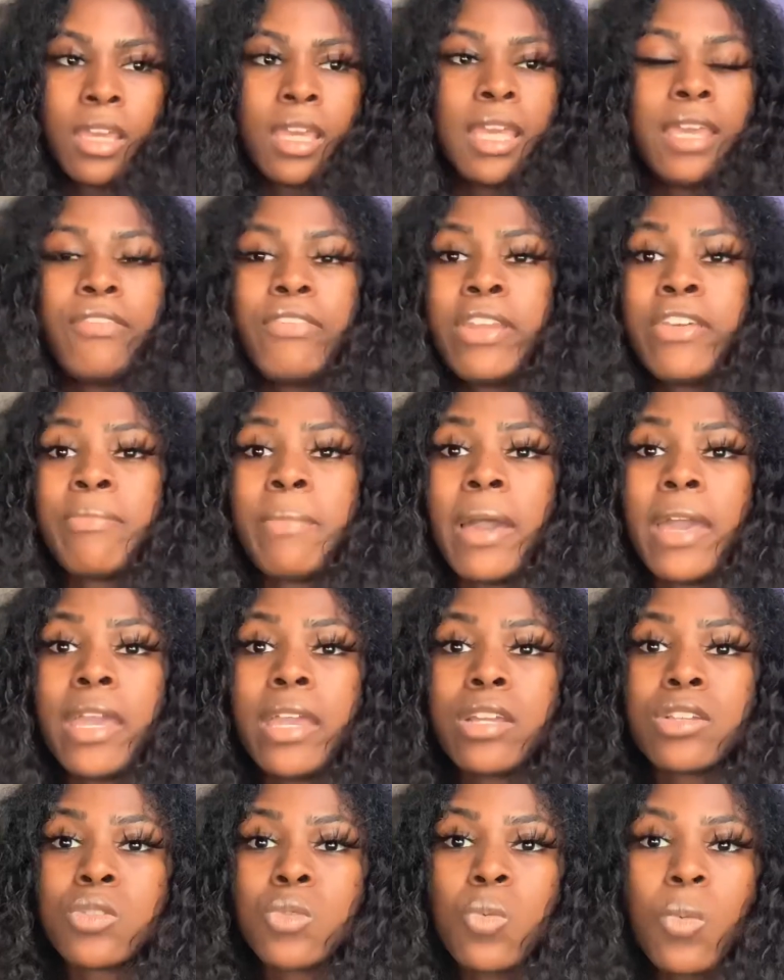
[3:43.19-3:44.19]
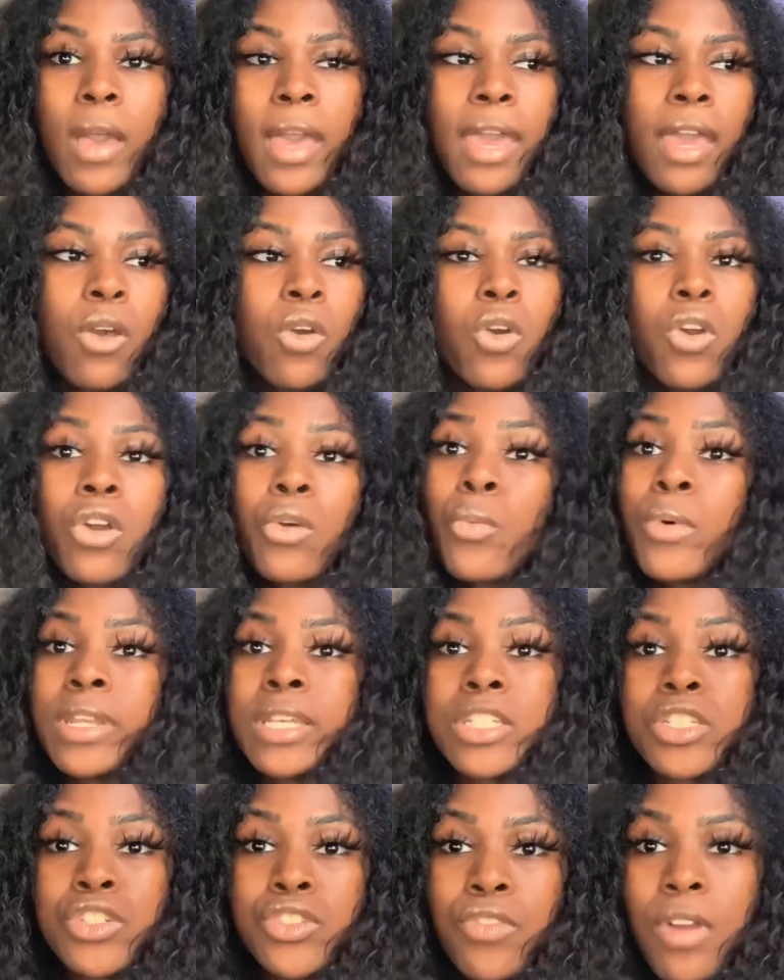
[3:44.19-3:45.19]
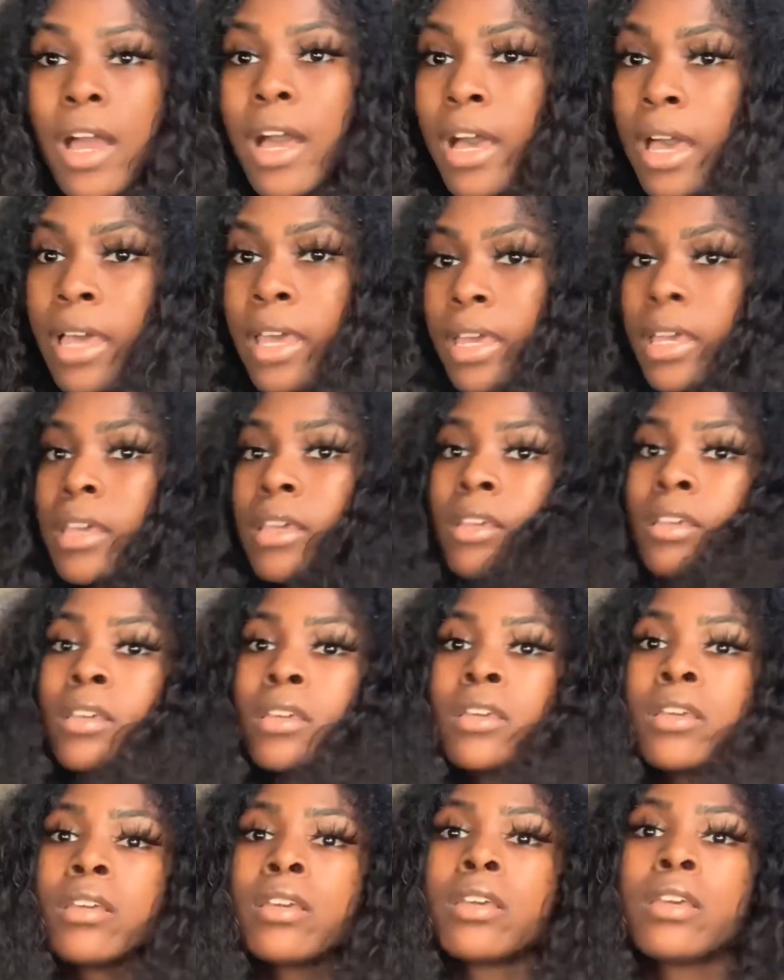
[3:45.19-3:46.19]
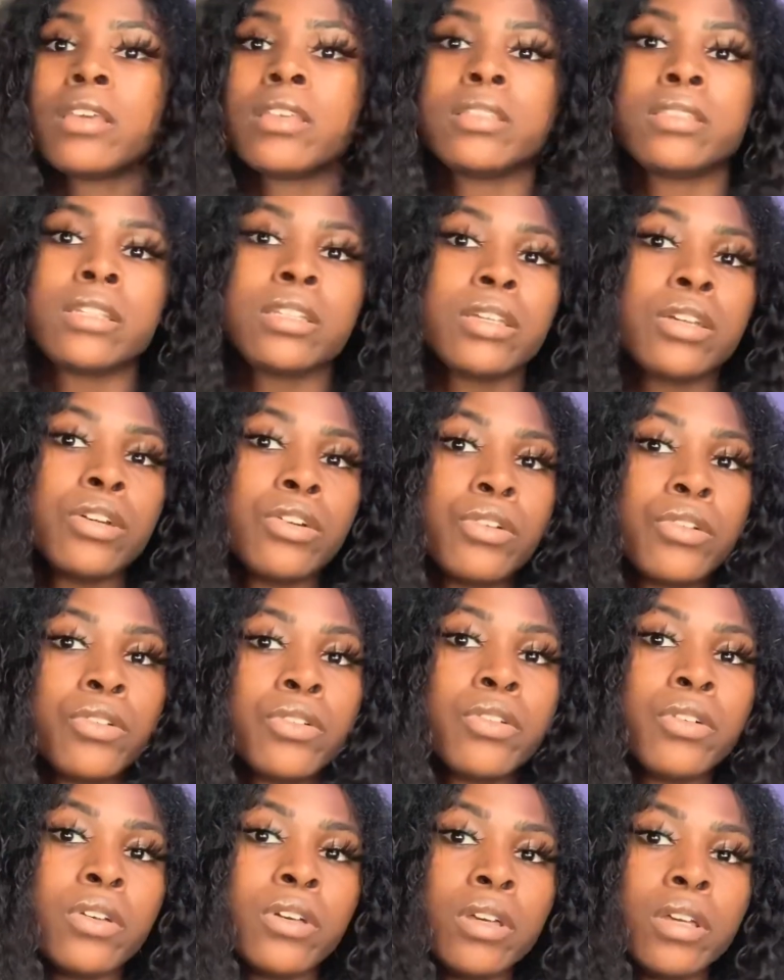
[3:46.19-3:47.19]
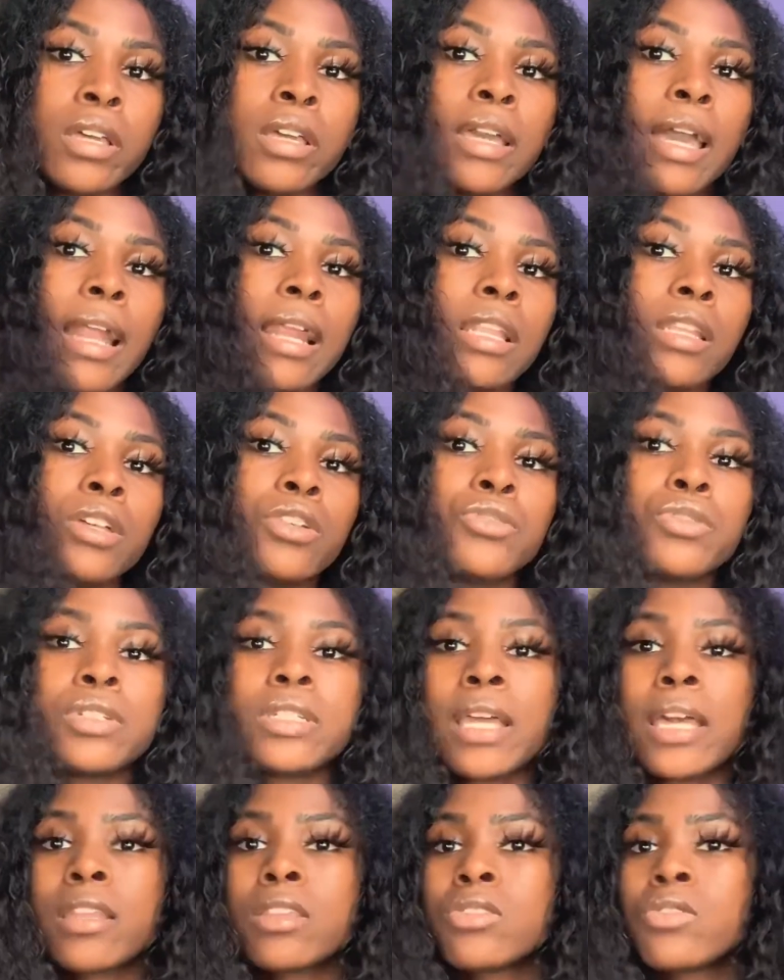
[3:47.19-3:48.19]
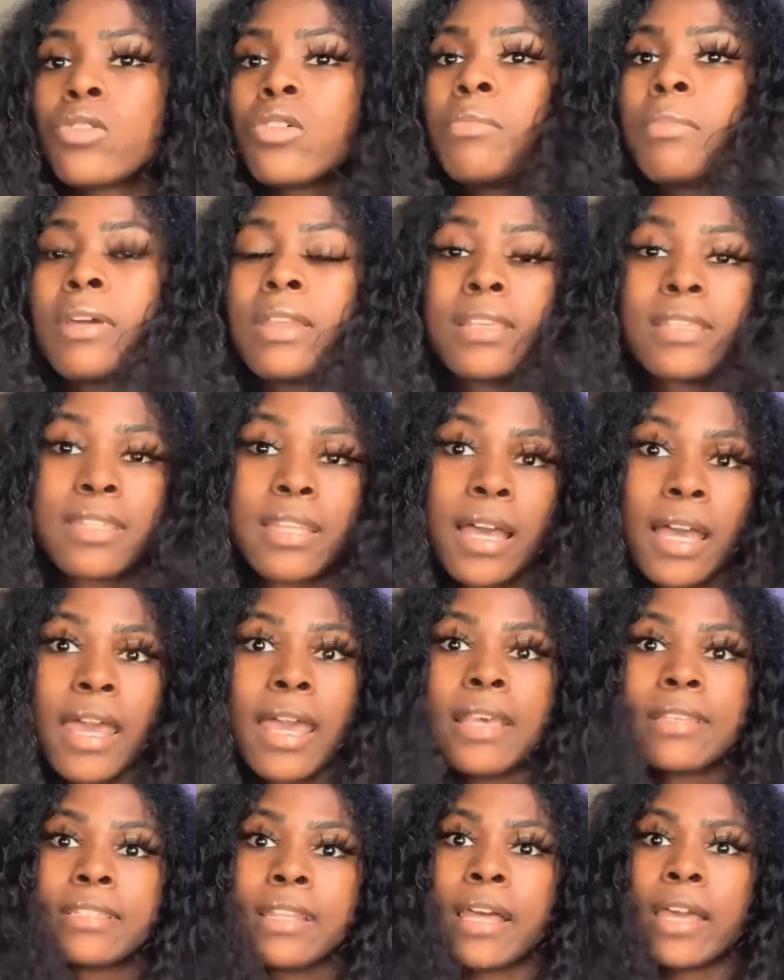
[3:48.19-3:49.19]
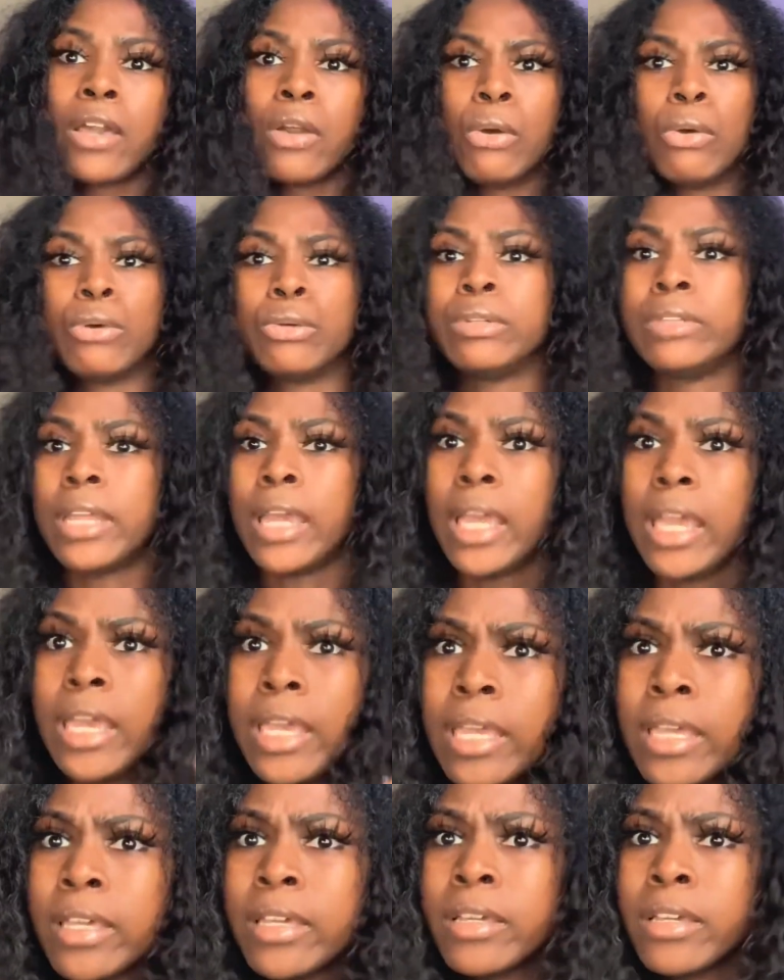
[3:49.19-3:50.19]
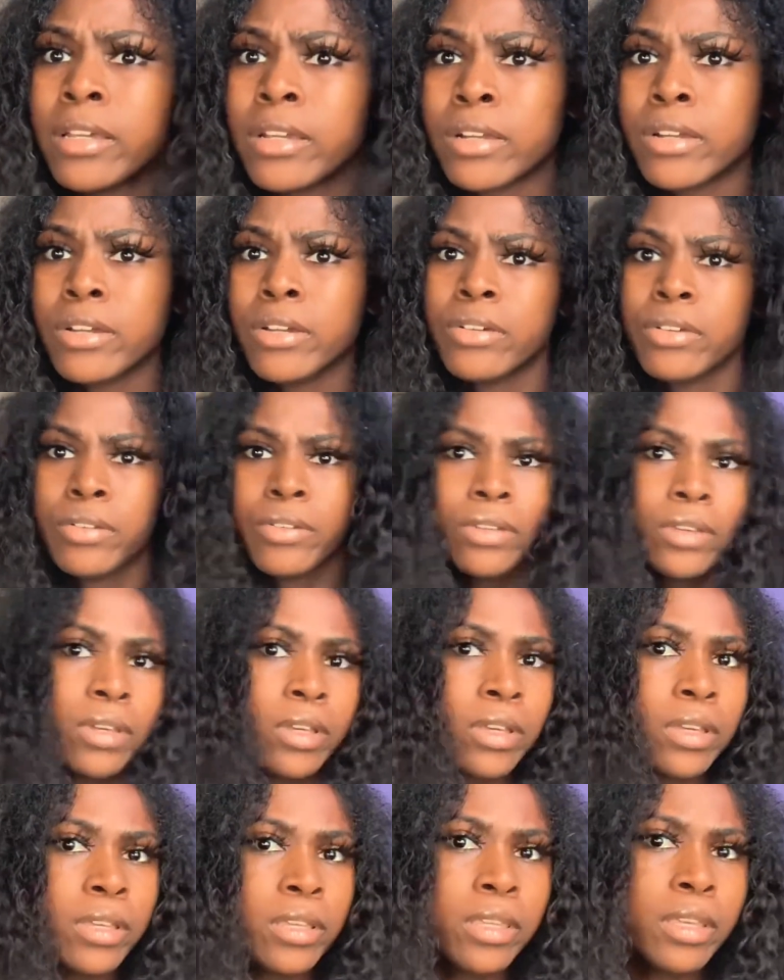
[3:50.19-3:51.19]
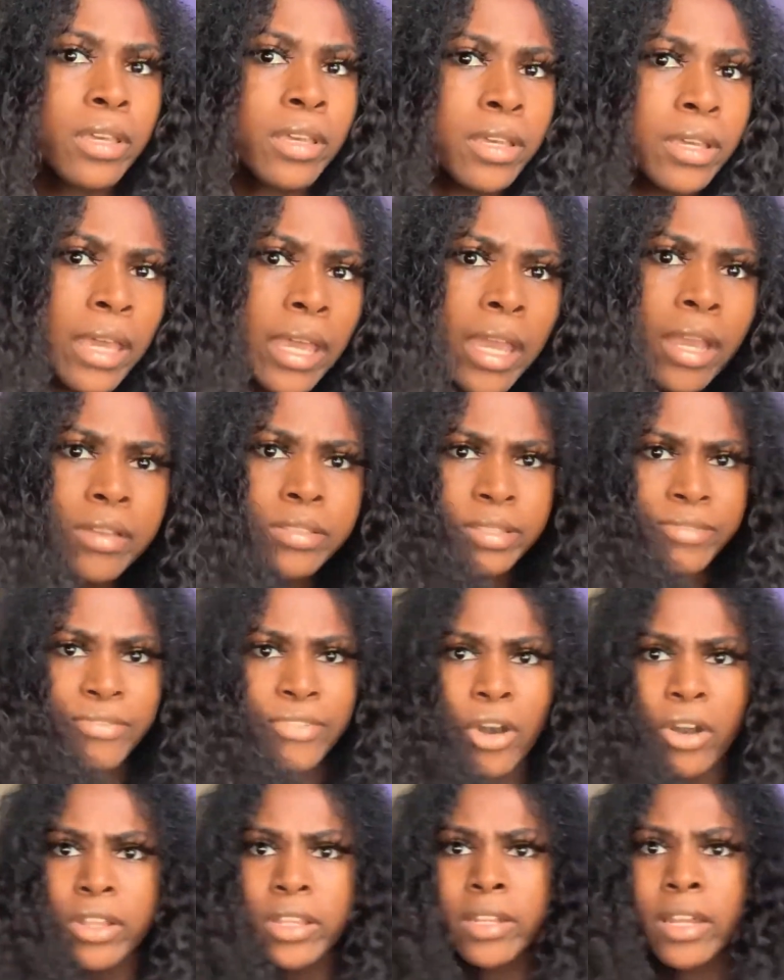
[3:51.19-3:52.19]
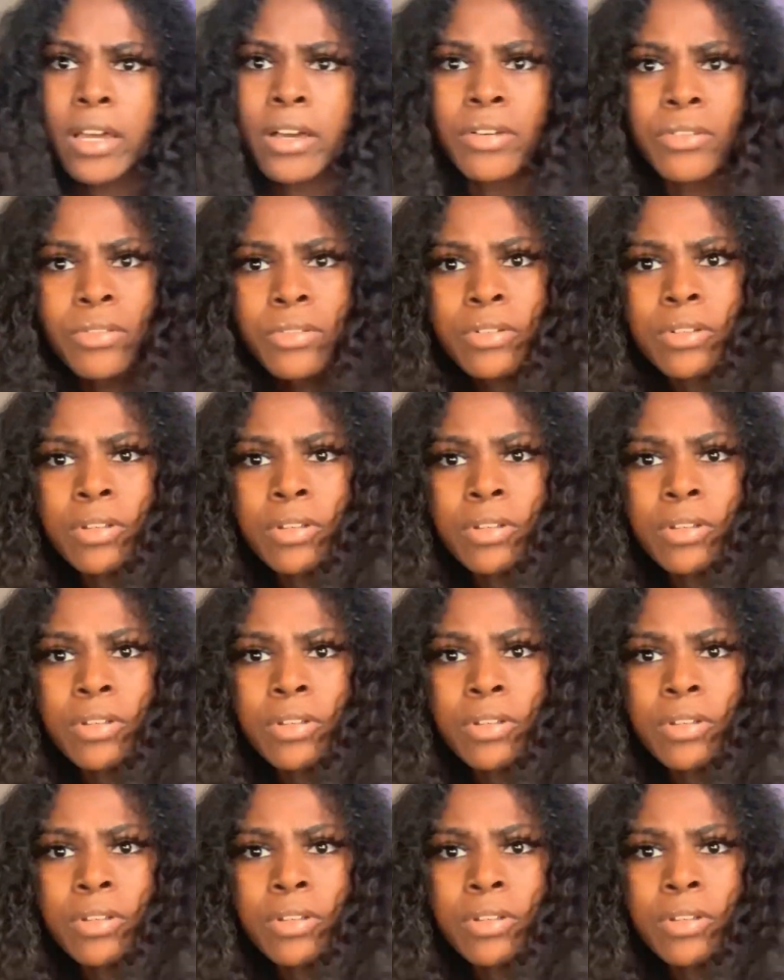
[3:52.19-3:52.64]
Even if my hair is wet or when it's dry, it's still got a little shed into it, but it's not as like, oh, dang, girl, your hair's falling out.